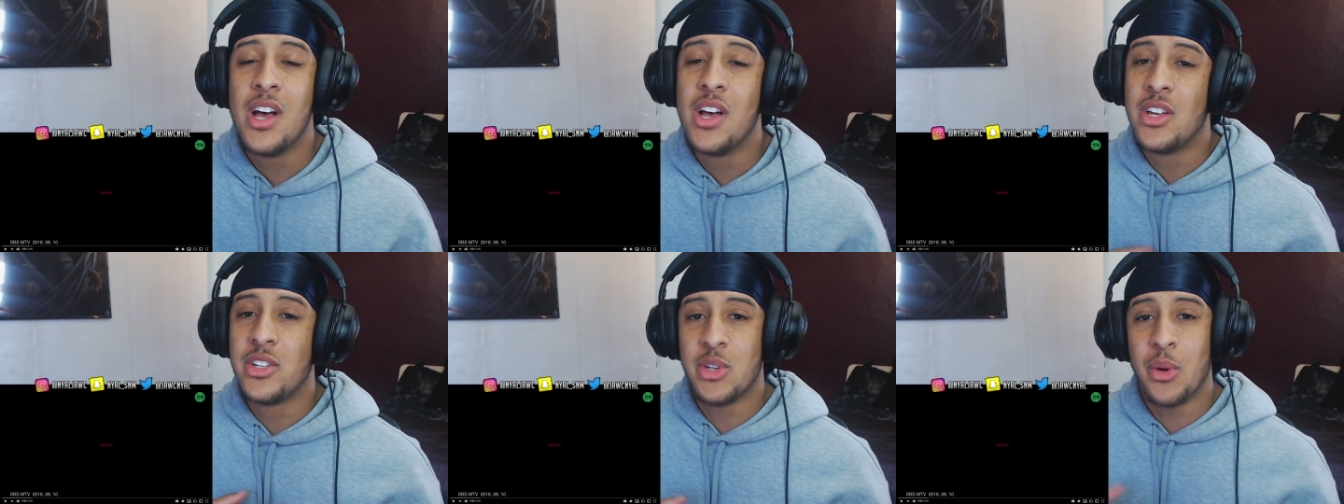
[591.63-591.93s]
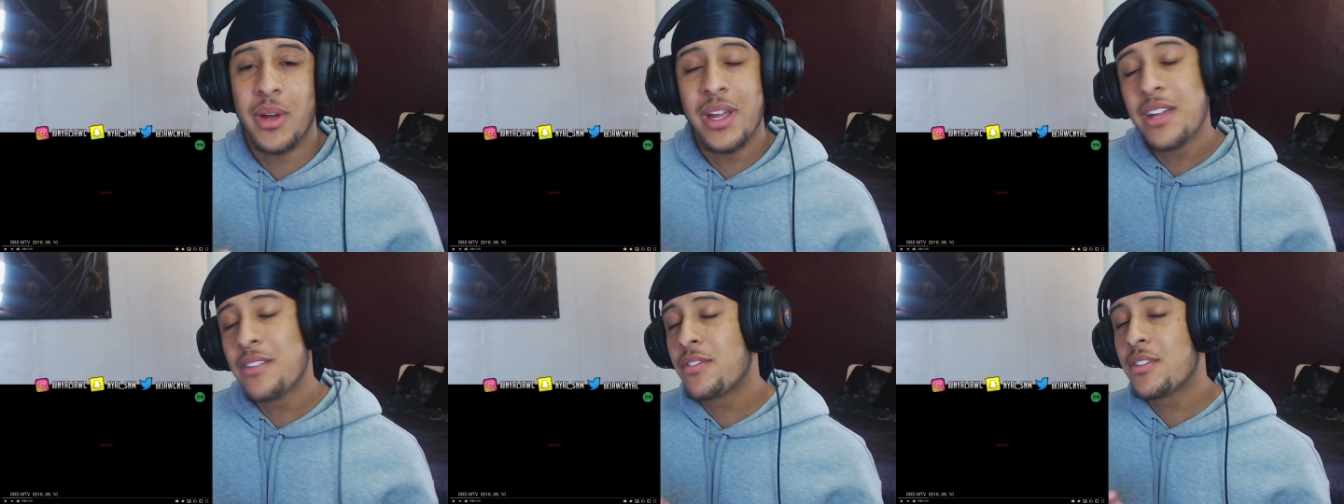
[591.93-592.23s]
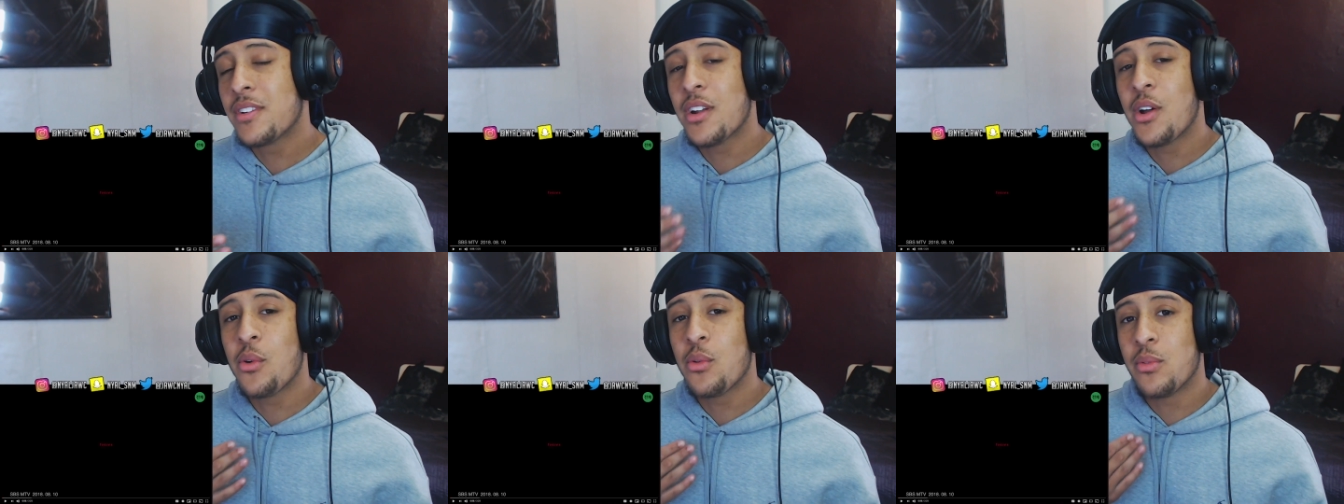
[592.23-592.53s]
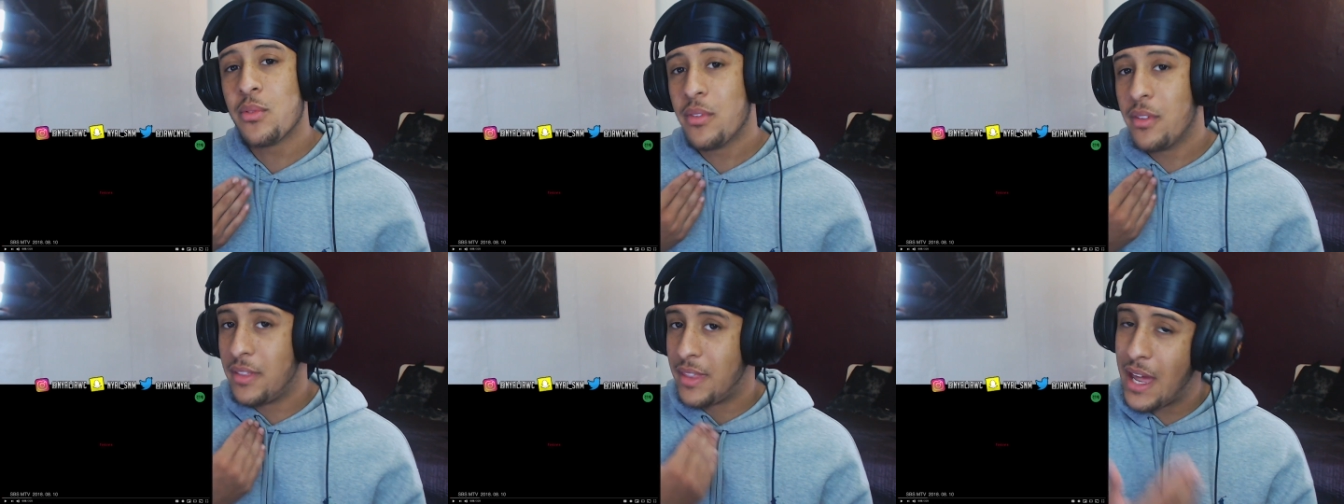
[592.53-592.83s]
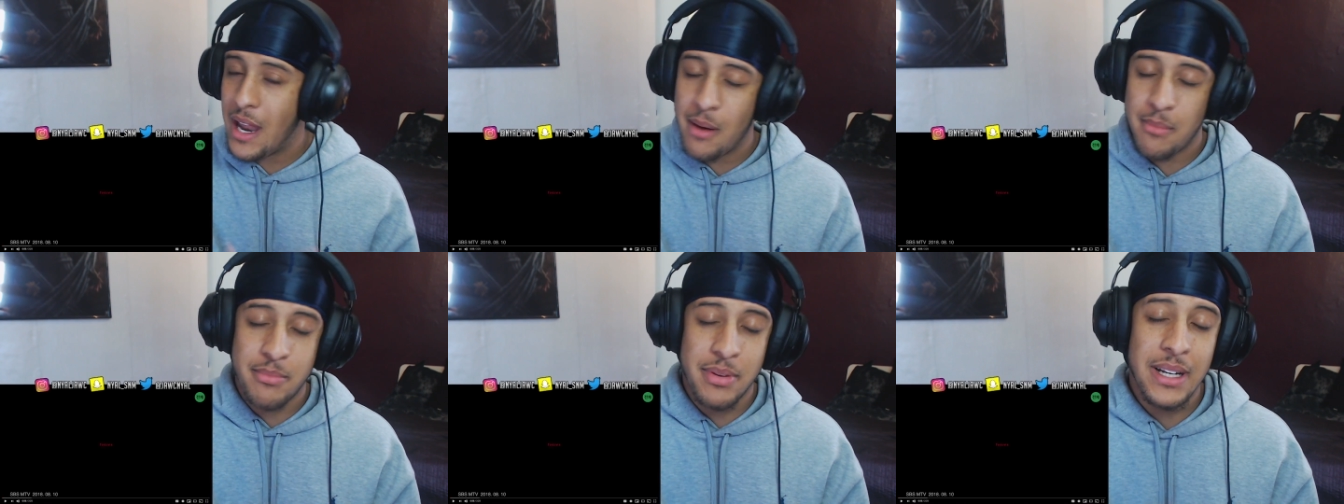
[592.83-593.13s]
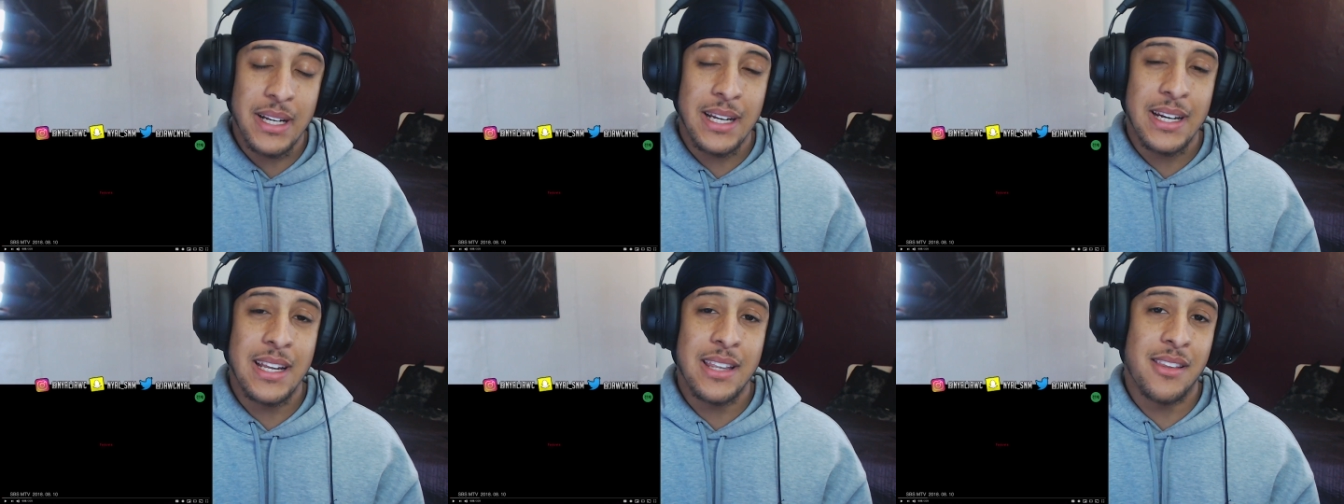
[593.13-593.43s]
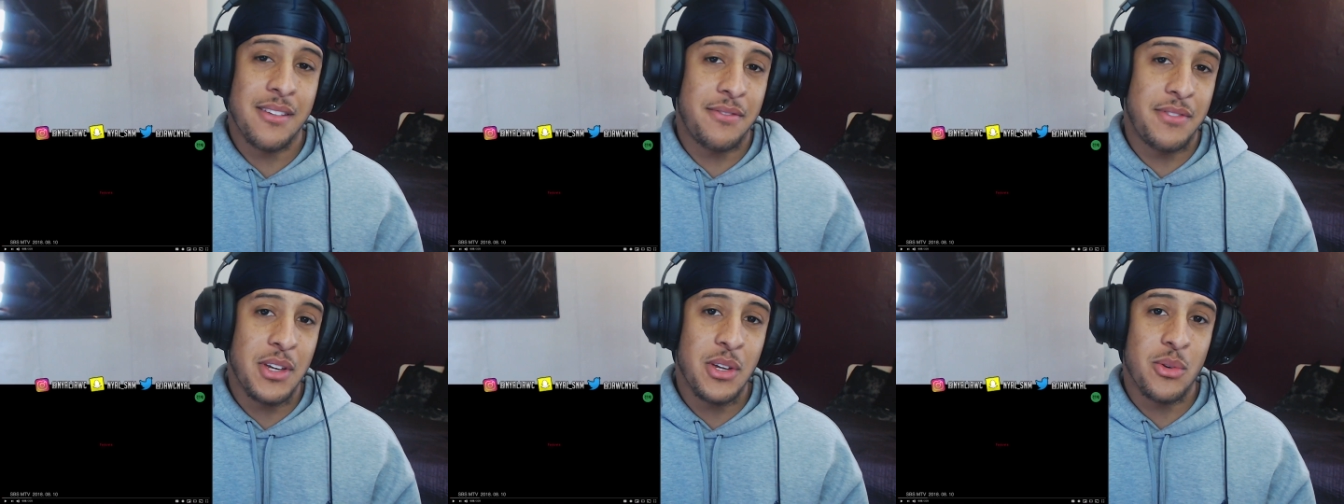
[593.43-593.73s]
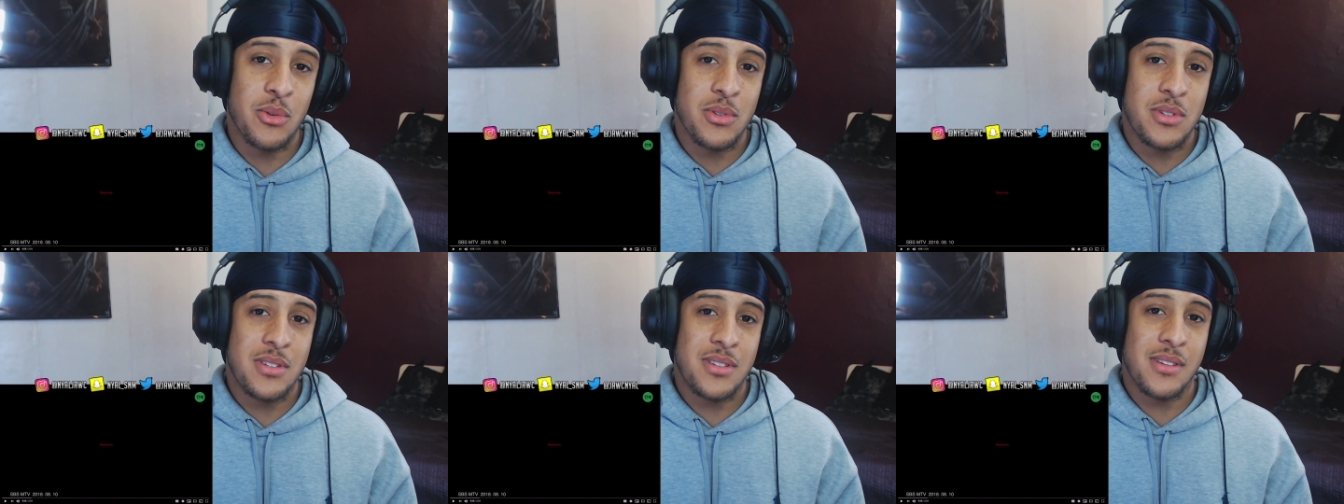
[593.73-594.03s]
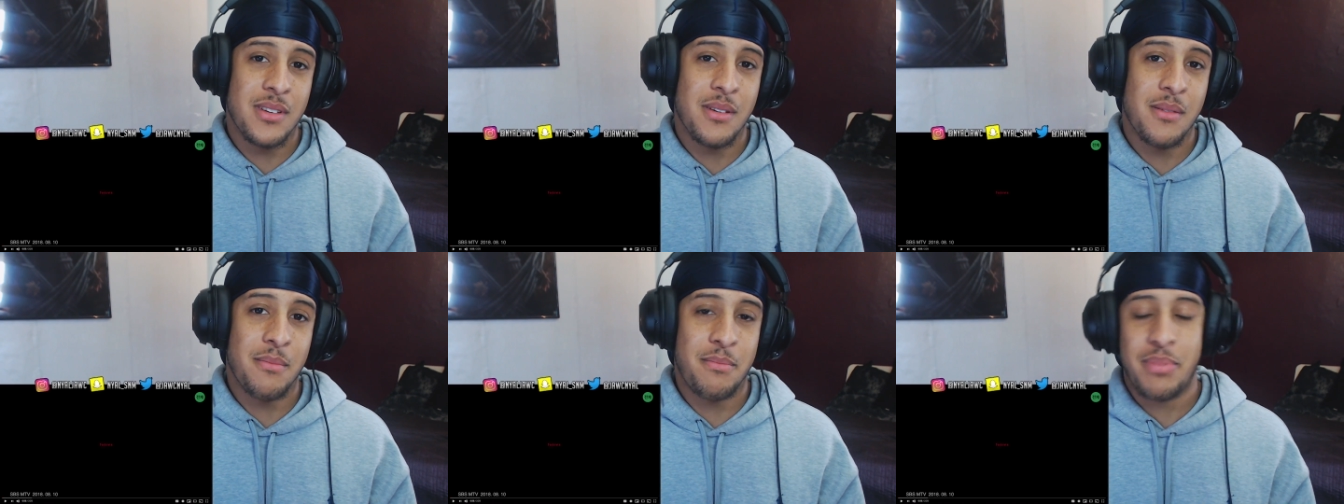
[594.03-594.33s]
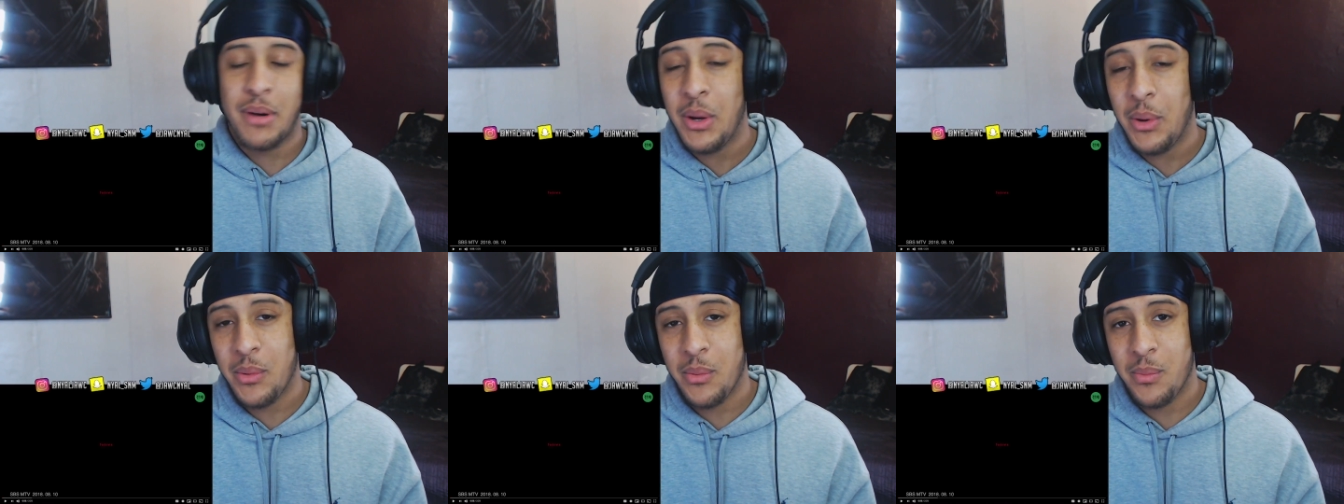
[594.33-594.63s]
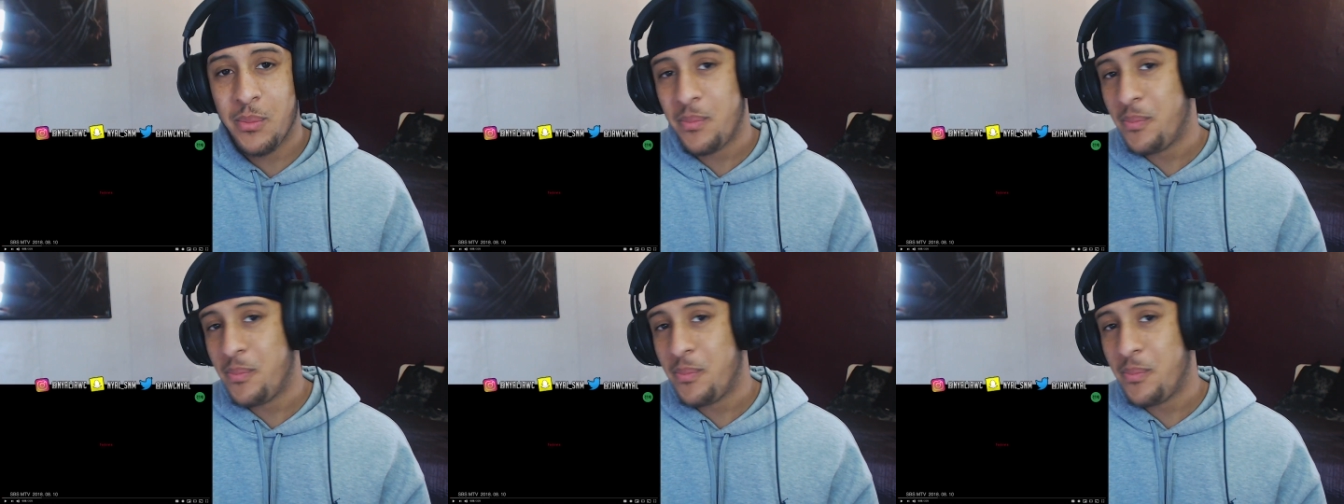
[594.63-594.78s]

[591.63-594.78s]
So even though they're bringing in the views, bro,